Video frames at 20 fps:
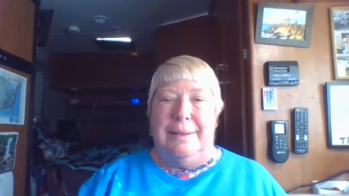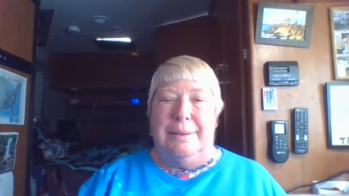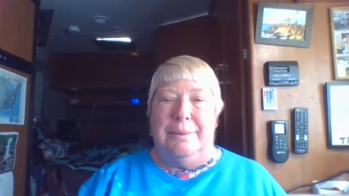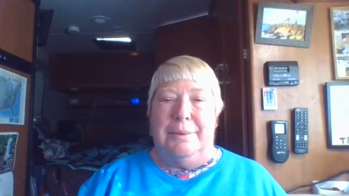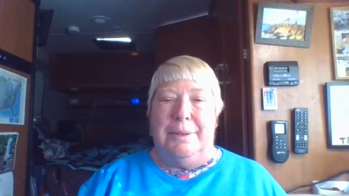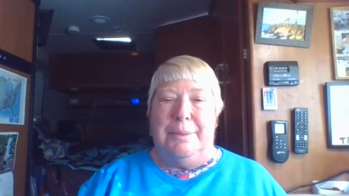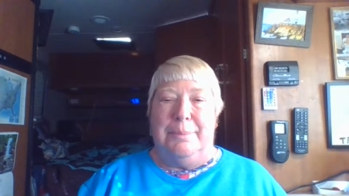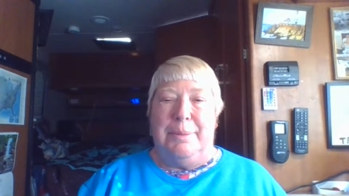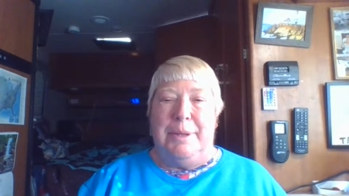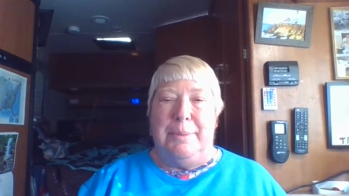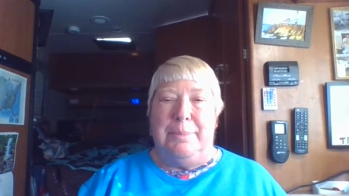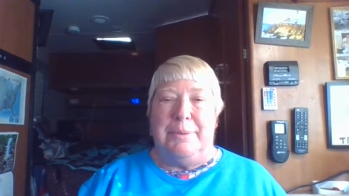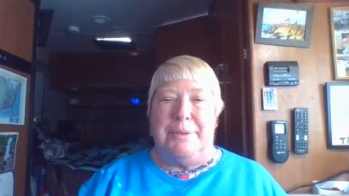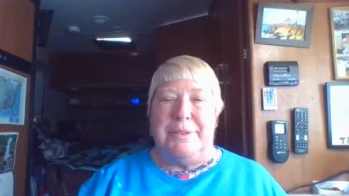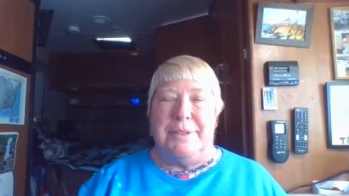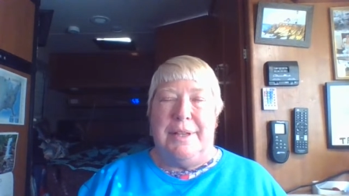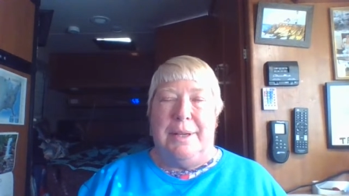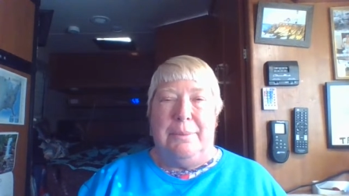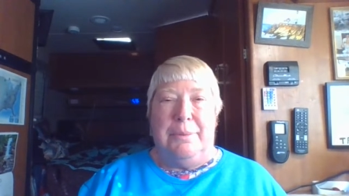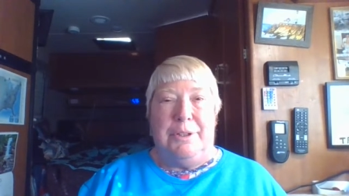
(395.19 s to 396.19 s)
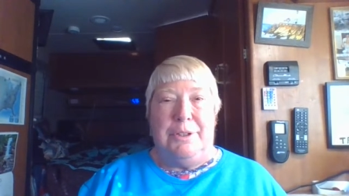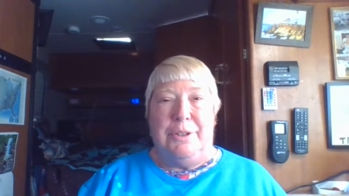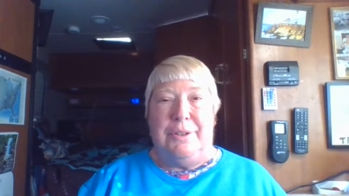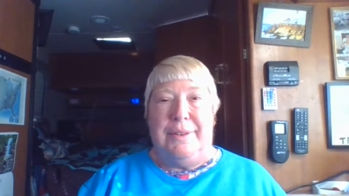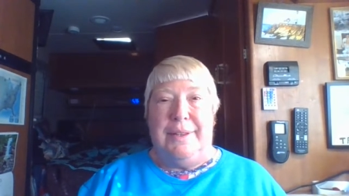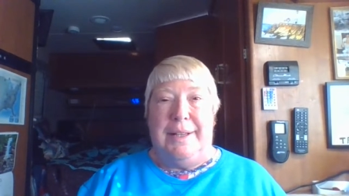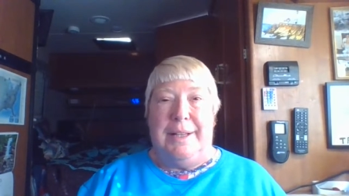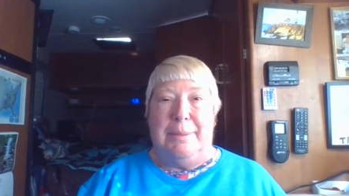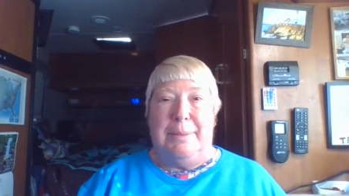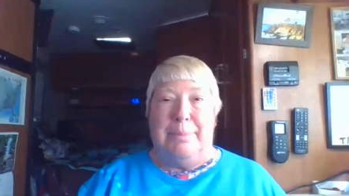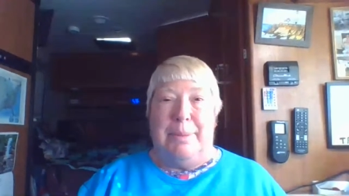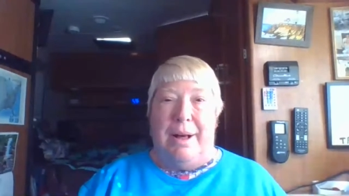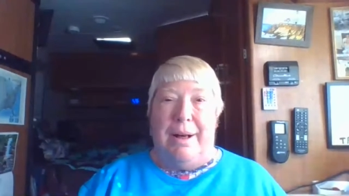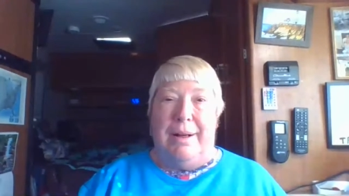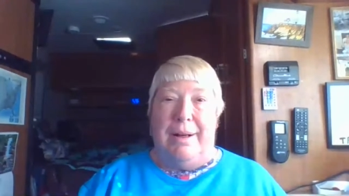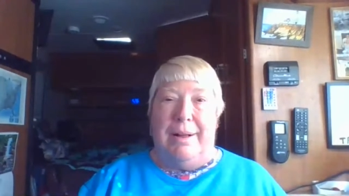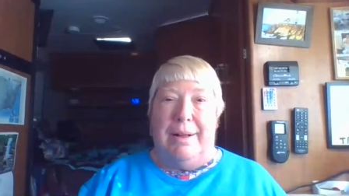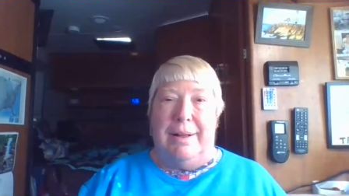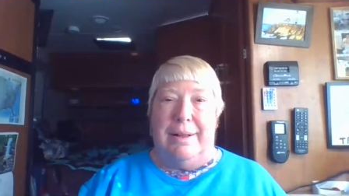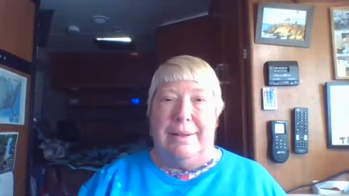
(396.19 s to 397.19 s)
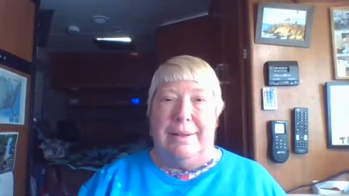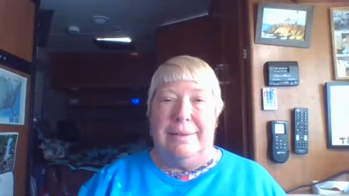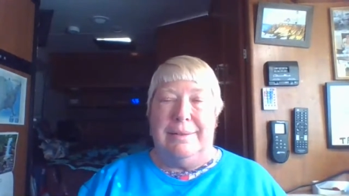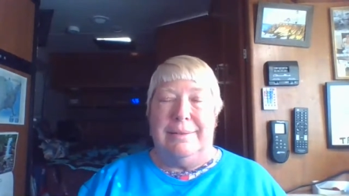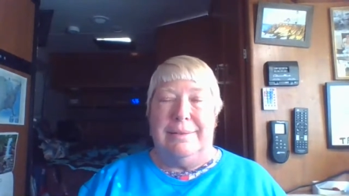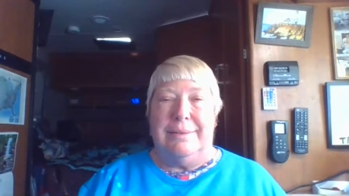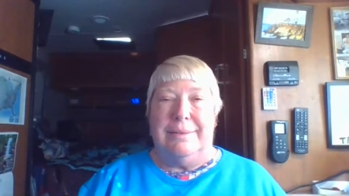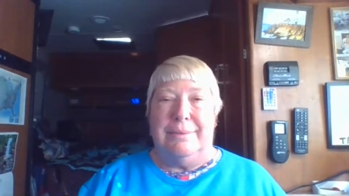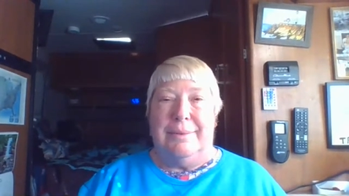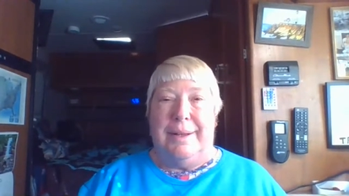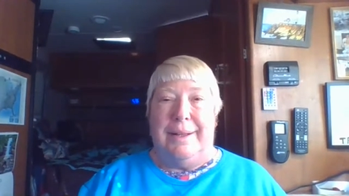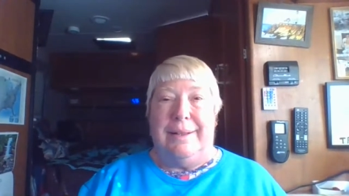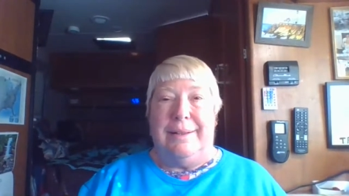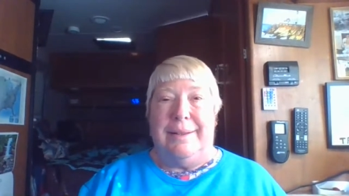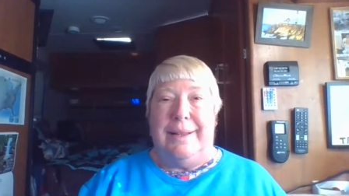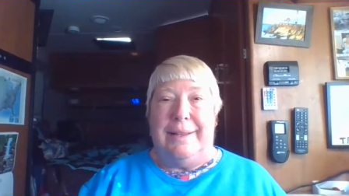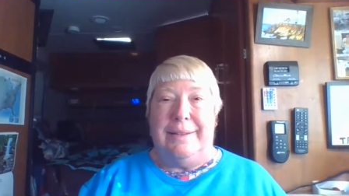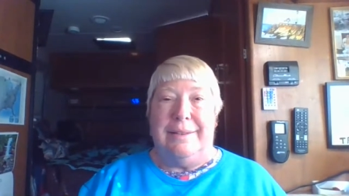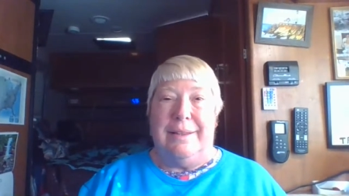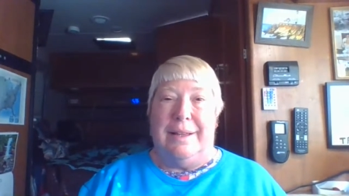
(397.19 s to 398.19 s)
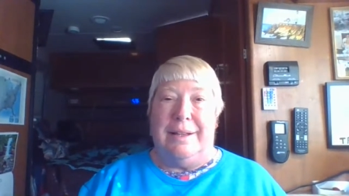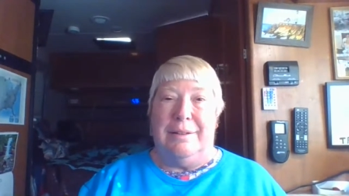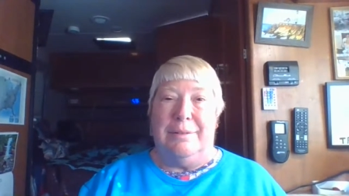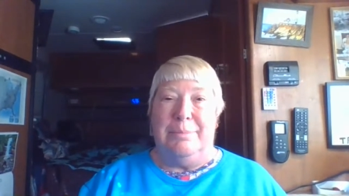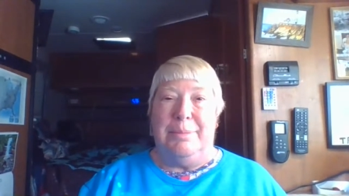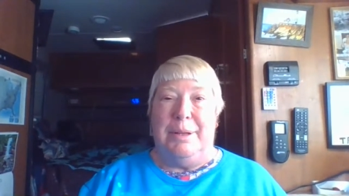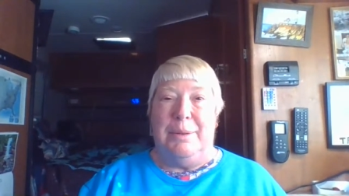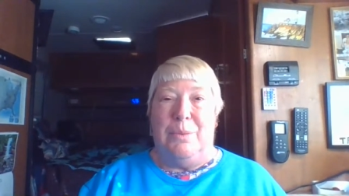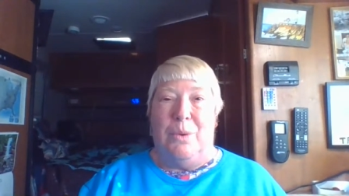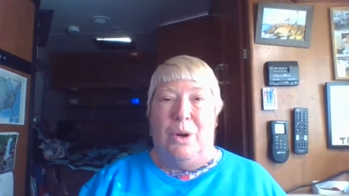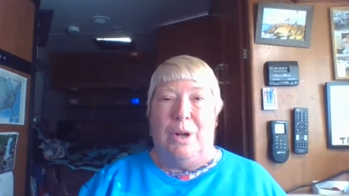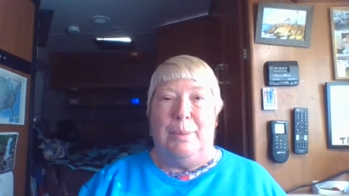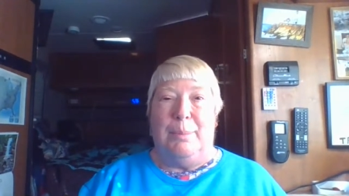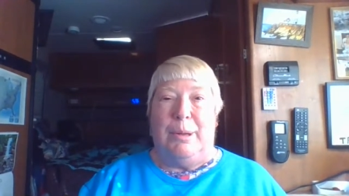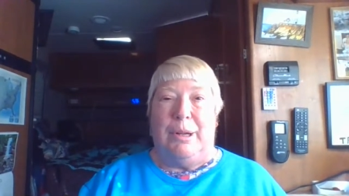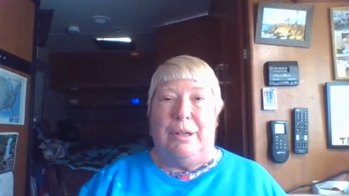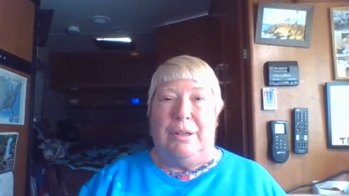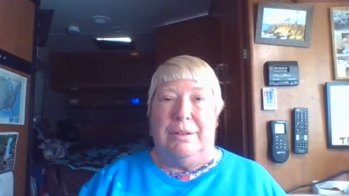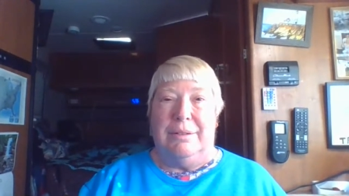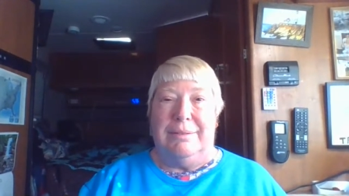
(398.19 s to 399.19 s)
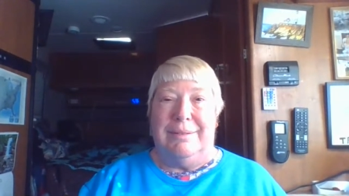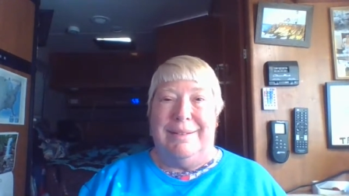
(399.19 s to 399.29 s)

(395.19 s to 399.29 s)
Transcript: When people say, "What'd you think of Baja?" Well, I thought it would be warmer.